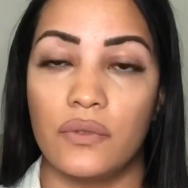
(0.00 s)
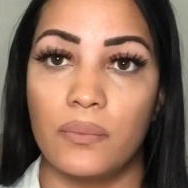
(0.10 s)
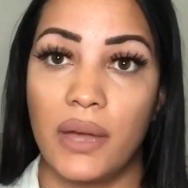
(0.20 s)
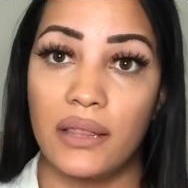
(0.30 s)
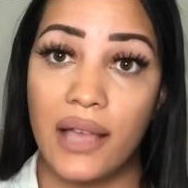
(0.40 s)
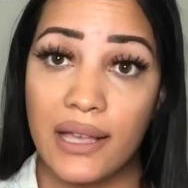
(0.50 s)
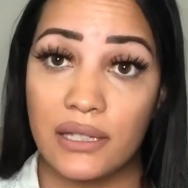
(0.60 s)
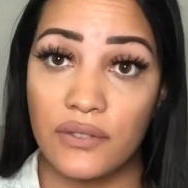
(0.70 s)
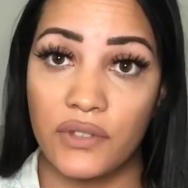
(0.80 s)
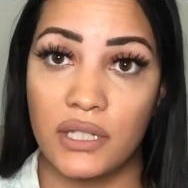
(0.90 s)
my
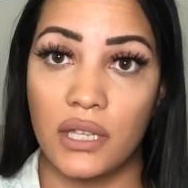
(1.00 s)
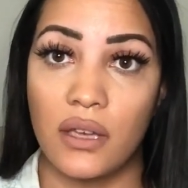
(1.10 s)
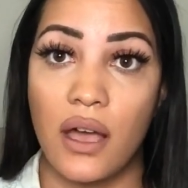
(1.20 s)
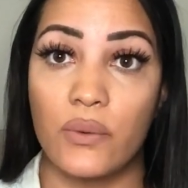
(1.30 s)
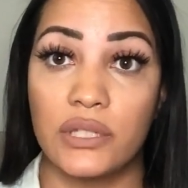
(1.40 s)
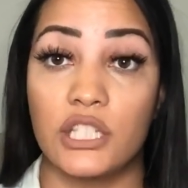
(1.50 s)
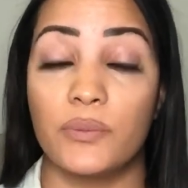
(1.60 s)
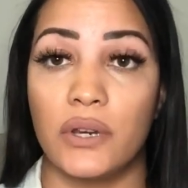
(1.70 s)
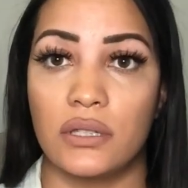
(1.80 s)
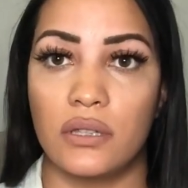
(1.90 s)
last visit, I was
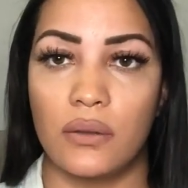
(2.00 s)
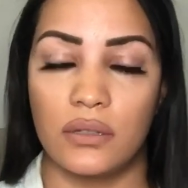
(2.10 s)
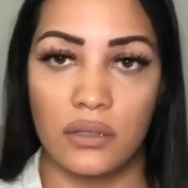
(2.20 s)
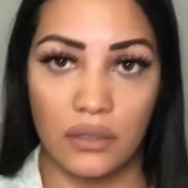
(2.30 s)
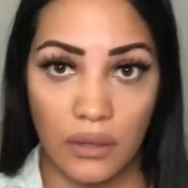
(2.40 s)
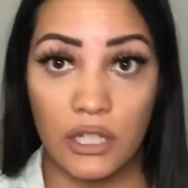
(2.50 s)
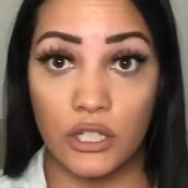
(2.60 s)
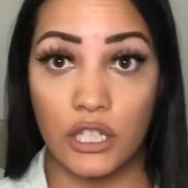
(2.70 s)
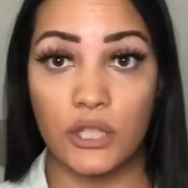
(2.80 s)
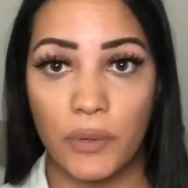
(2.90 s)

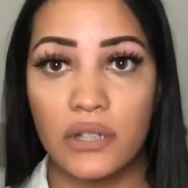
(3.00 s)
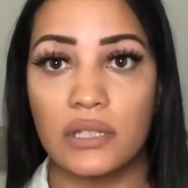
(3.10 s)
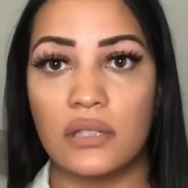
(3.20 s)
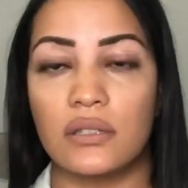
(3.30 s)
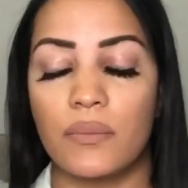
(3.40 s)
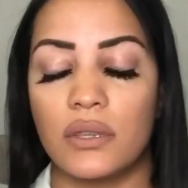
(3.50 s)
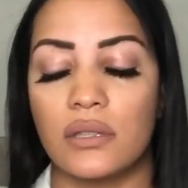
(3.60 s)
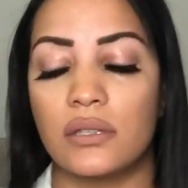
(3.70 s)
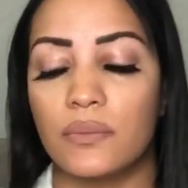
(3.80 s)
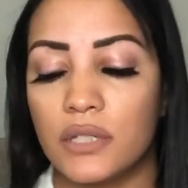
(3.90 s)
experiencing some of these
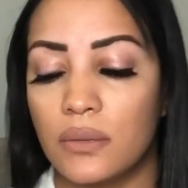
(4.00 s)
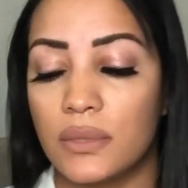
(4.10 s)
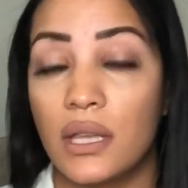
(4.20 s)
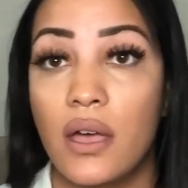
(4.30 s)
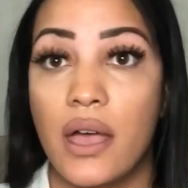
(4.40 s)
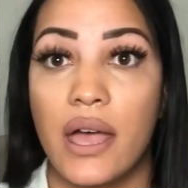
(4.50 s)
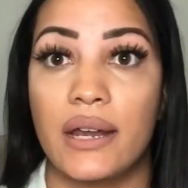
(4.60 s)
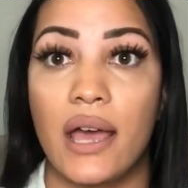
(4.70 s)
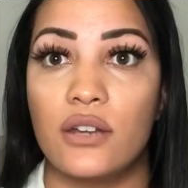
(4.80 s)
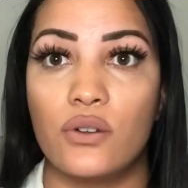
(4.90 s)
symptoms, and I
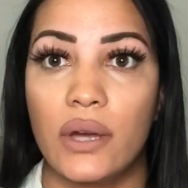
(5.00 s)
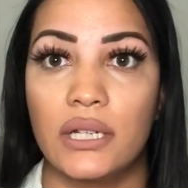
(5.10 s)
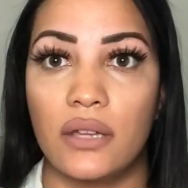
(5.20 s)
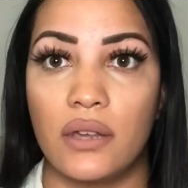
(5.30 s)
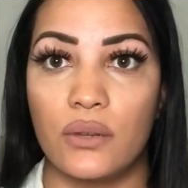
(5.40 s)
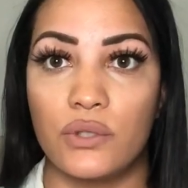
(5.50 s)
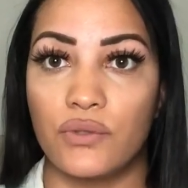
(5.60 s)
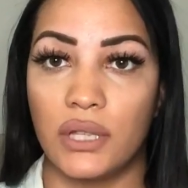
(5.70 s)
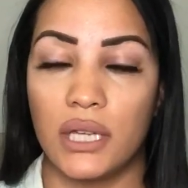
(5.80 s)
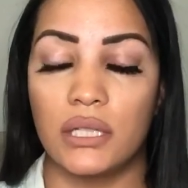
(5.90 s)
had no idea that it was
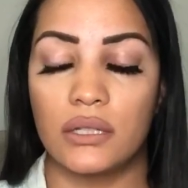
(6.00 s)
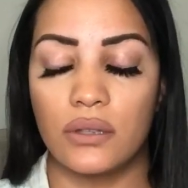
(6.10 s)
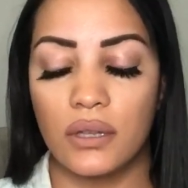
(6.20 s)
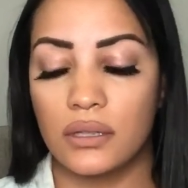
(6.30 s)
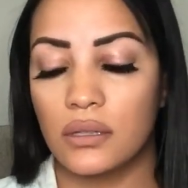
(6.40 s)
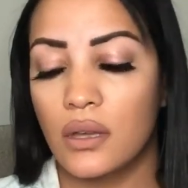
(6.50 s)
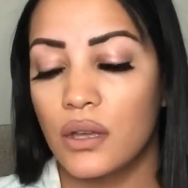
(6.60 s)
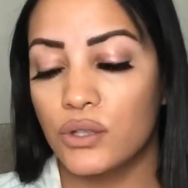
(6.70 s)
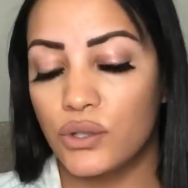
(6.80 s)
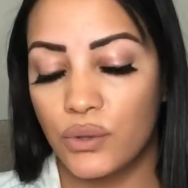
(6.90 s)
related to this,
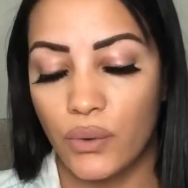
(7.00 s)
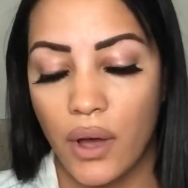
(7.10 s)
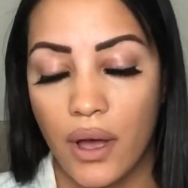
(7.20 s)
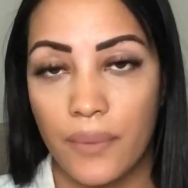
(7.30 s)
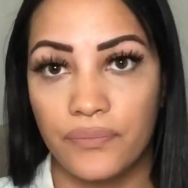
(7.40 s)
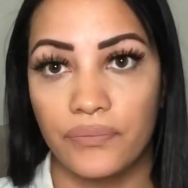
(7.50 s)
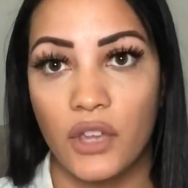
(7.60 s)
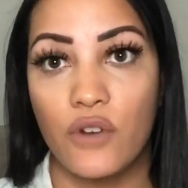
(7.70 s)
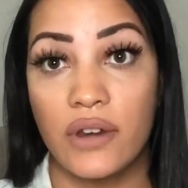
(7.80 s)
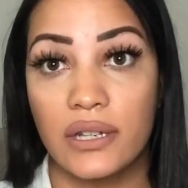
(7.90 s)
to
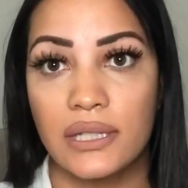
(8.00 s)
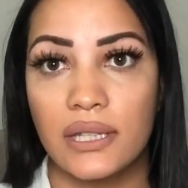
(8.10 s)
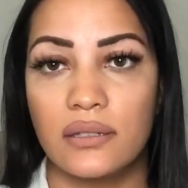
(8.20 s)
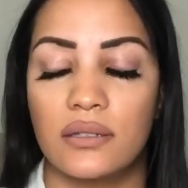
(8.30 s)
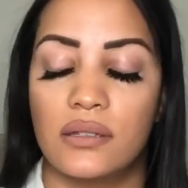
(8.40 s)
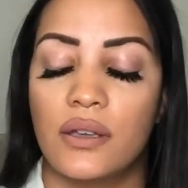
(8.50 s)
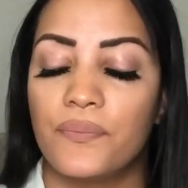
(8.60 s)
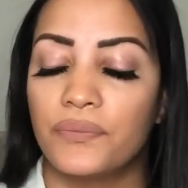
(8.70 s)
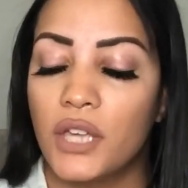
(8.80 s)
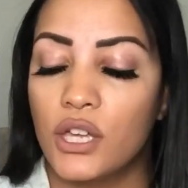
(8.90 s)
ovarian cysts.
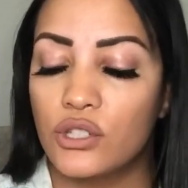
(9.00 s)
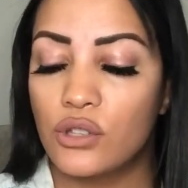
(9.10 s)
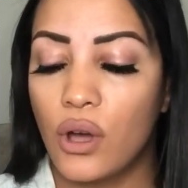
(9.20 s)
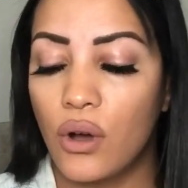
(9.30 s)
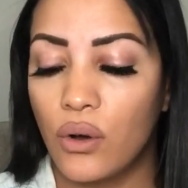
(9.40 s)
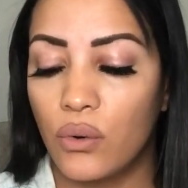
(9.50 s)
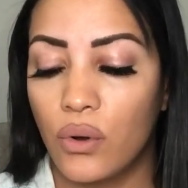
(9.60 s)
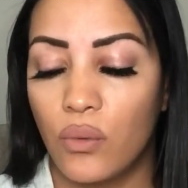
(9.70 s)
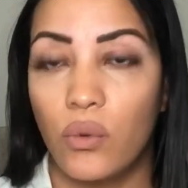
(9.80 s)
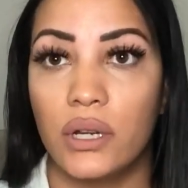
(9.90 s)
So
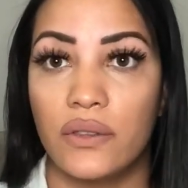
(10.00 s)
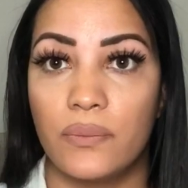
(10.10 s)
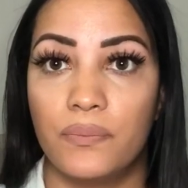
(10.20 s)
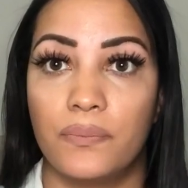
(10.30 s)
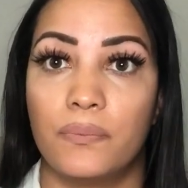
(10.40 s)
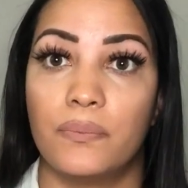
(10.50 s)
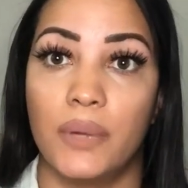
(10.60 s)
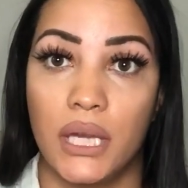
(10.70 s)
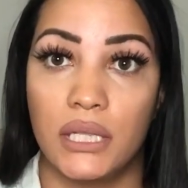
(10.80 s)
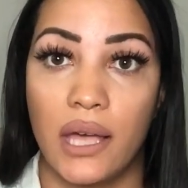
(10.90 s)
one of the
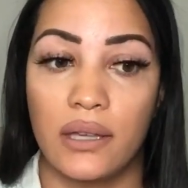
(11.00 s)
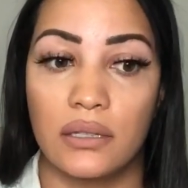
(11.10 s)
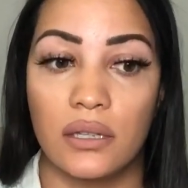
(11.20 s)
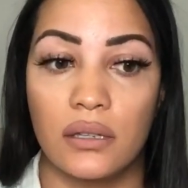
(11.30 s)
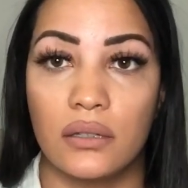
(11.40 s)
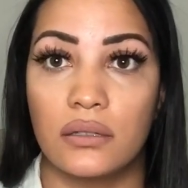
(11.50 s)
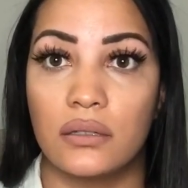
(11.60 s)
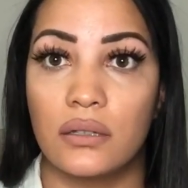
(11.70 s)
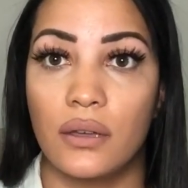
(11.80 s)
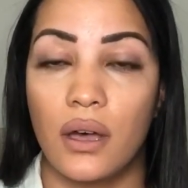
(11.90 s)
big signs
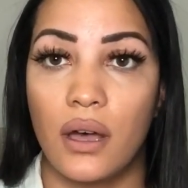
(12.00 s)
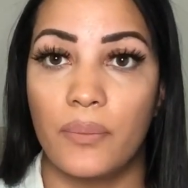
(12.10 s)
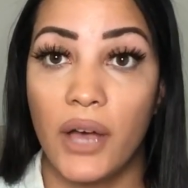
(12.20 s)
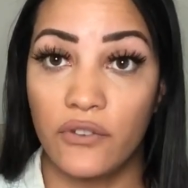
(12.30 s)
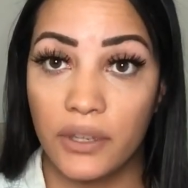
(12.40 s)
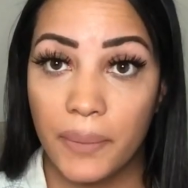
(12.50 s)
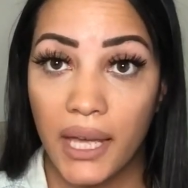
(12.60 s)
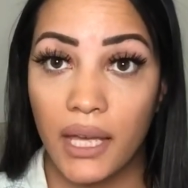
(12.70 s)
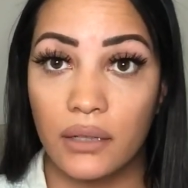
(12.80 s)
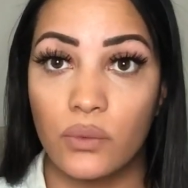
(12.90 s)
is pelvic
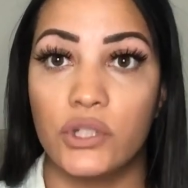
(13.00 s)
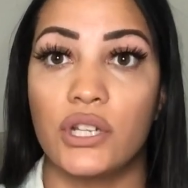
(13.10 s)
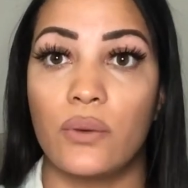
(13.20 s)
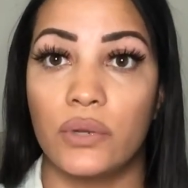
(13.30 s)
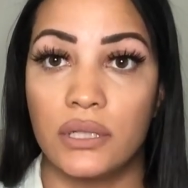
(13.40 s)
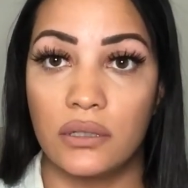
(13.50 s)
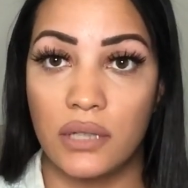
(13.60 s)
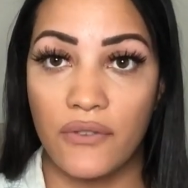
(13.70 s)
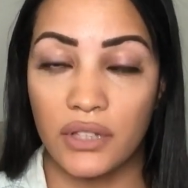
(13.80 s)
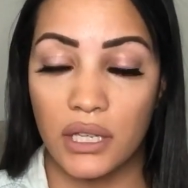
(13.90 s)
pain, which I was
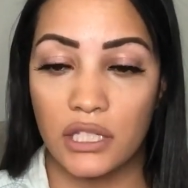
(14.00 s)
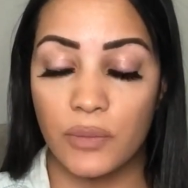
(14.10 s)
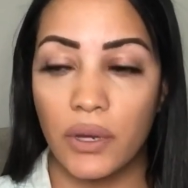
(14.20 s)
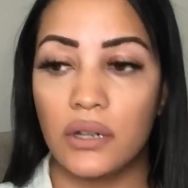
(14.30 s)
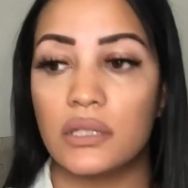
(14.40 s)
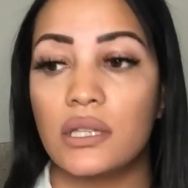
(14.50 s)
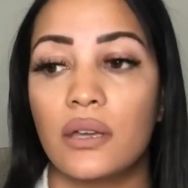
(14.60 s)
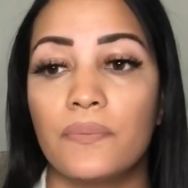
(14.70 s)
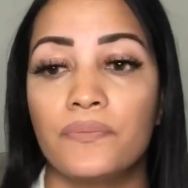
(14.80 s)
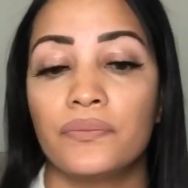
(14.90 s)
definitely
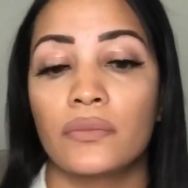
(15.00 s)
experiencing.